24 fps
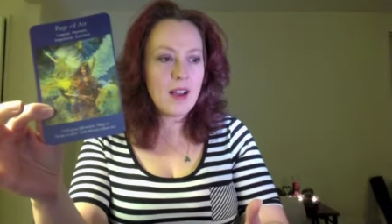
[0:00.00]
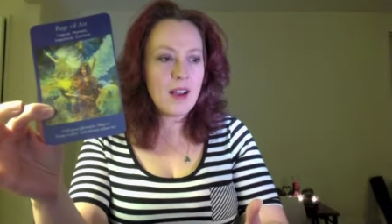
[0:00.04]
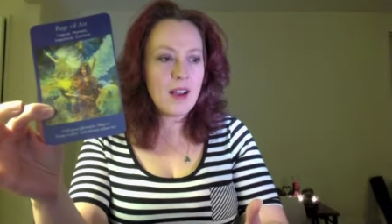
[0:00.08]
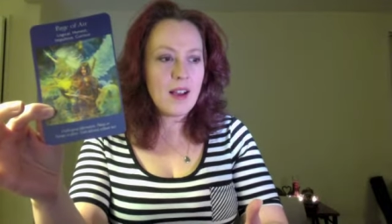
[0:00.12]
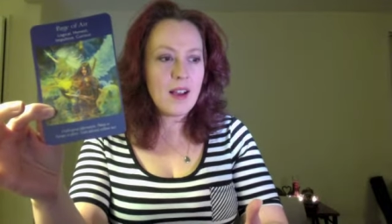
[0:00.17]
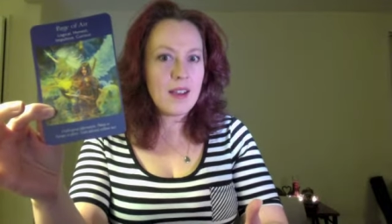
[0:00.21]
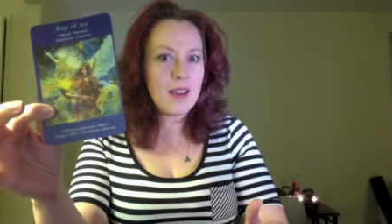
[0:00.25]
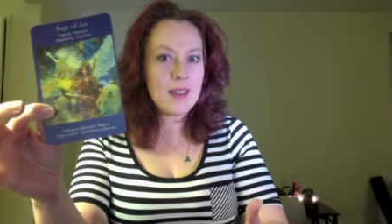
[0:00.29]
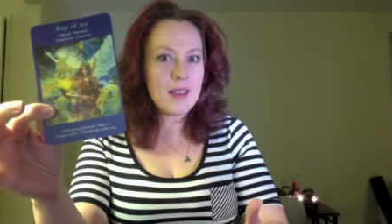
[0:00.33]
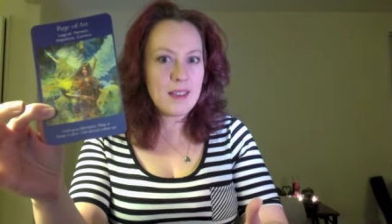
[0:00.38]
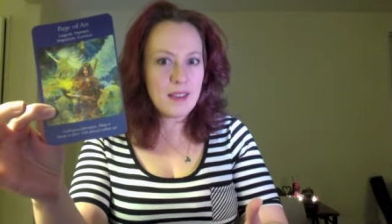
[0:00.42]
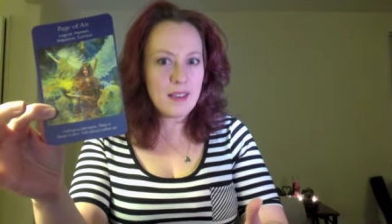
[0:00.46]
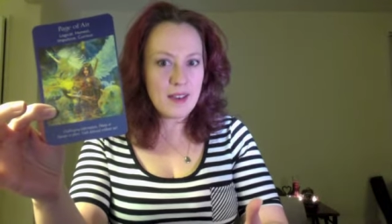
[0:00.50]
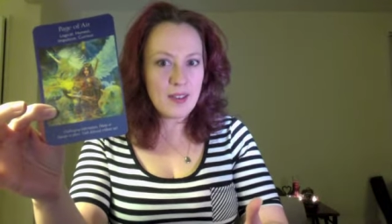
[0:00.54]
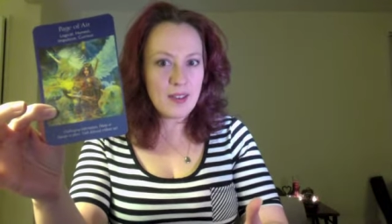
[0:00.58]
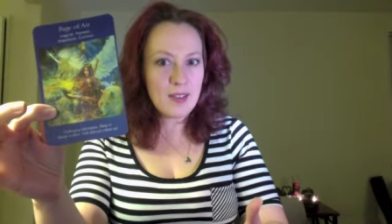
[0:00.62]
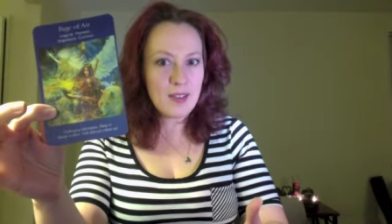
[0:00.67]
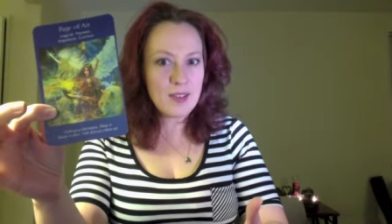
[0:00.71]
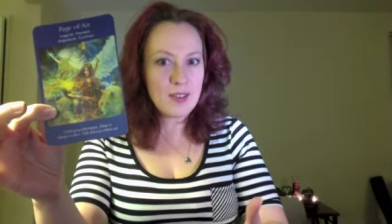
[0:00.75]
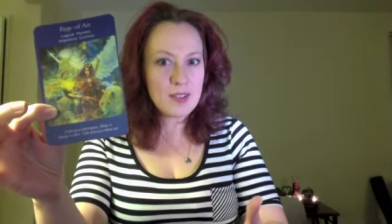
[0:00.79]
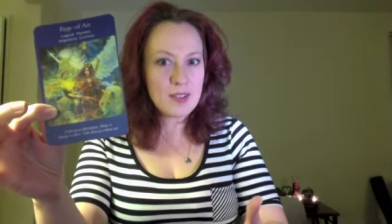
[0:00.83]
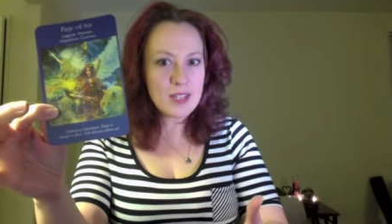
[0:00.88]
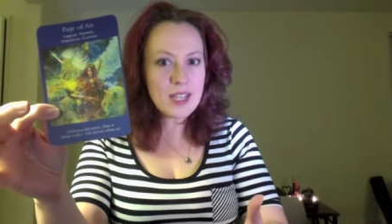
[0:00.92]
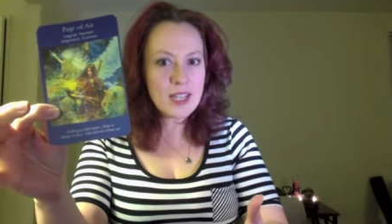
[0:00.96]

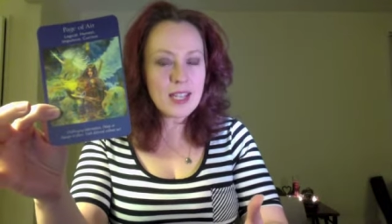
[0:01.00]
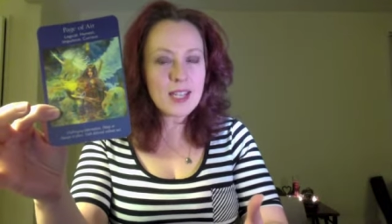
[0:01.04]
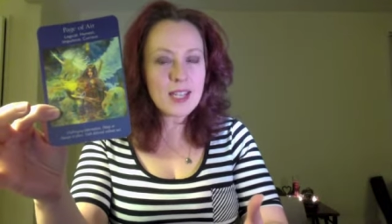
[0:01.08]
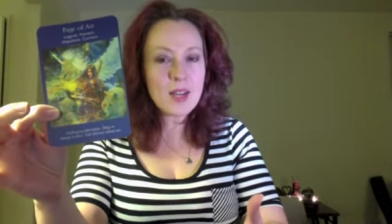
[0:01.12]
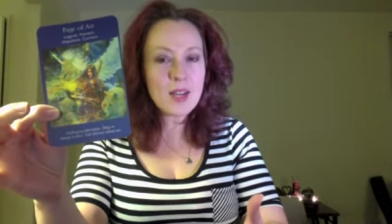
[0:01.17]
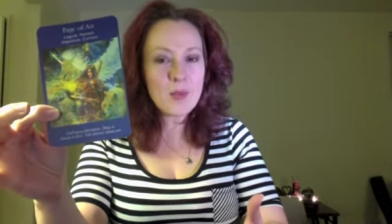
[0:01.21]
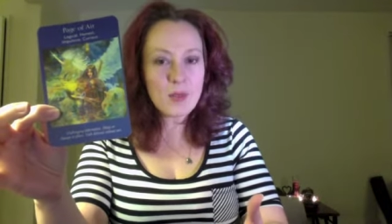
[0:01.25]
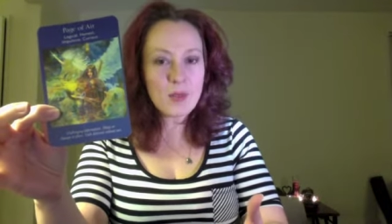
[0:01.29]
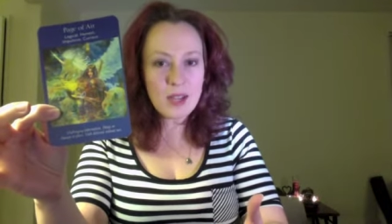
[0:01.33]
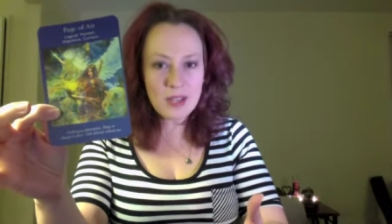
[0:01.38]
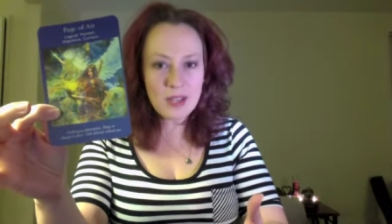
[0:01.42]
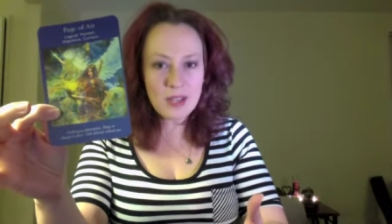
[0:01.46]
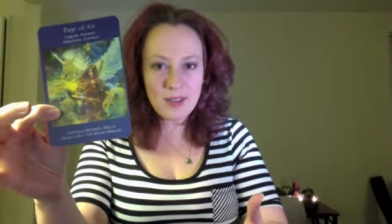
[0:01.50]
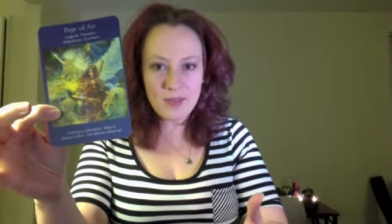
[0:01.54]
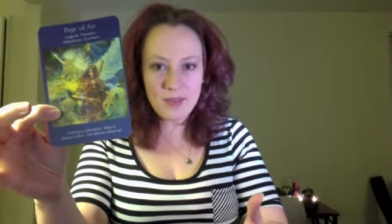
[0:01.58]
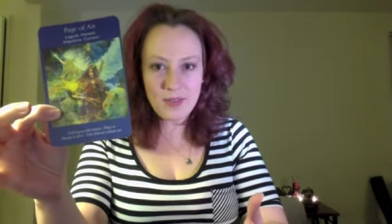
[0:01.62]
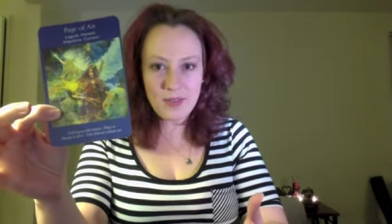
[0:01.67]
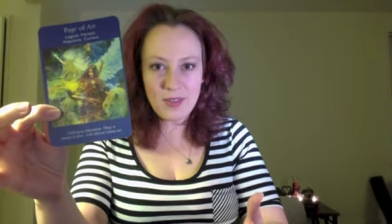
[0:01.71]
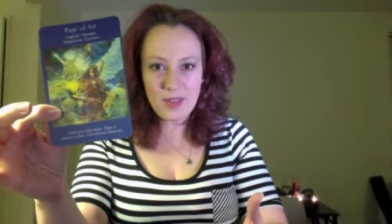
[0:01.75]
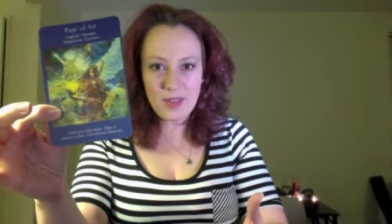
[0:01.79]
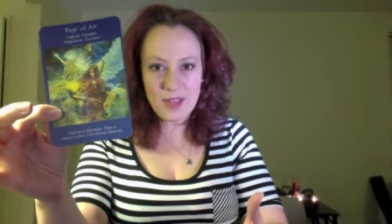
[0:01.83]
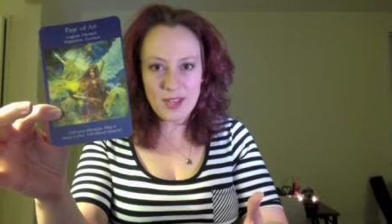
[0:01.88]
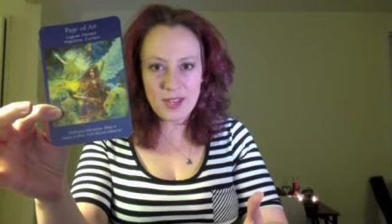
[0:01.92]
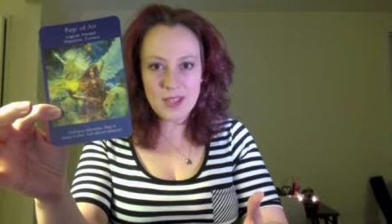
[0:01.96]
yeah, they're saying get ready
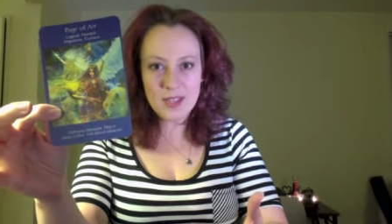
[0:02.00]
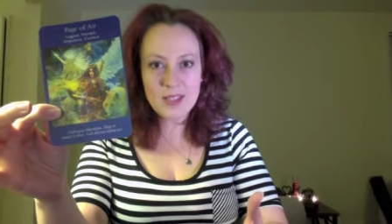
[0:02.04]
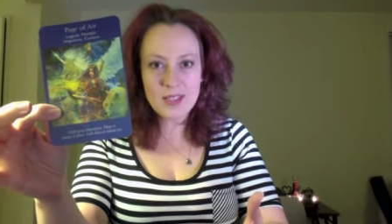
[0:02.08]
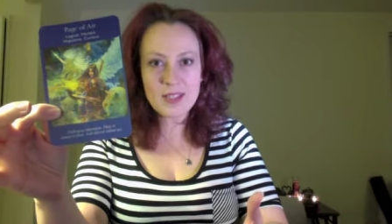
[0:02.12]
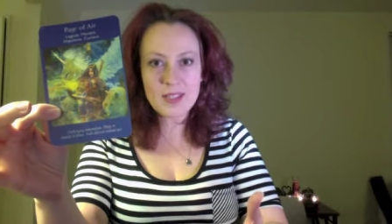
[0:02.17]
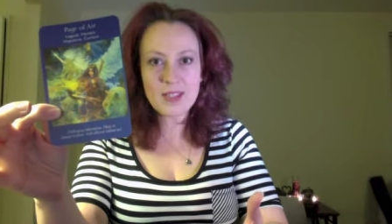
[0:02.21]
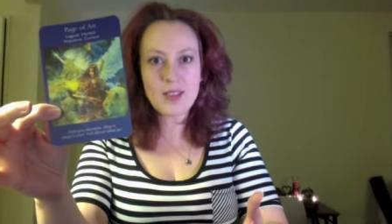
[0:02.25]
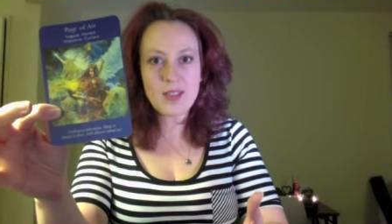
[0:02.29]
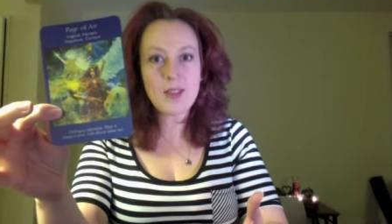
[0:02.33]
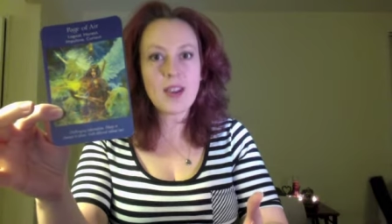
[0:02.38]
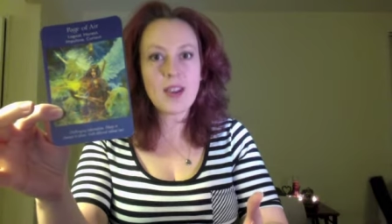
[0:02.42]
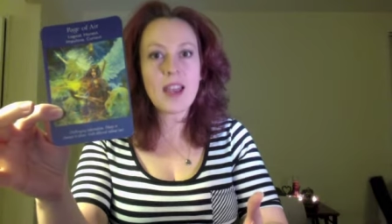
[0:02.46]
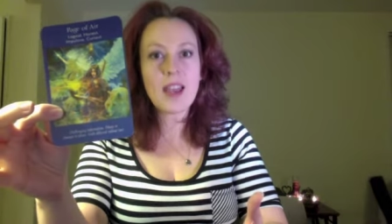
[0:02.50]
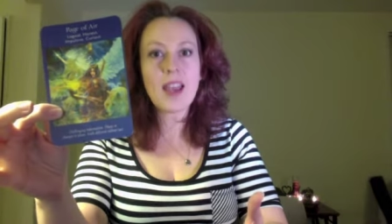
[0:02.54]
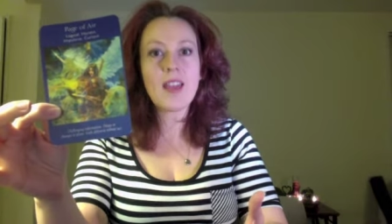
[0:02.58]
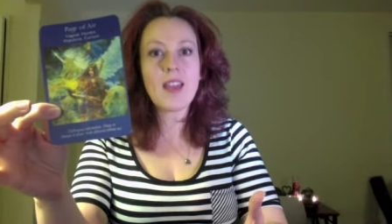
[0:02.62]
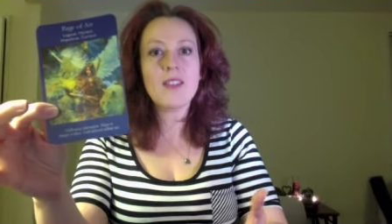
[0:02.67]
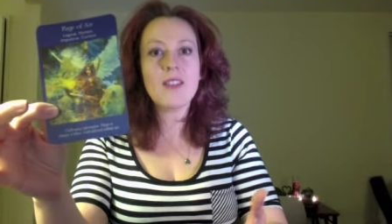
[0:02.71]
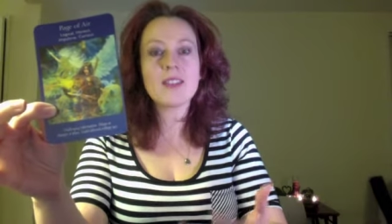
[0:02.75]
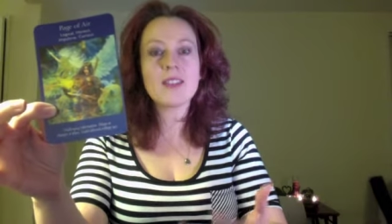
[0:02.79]
for this, okay?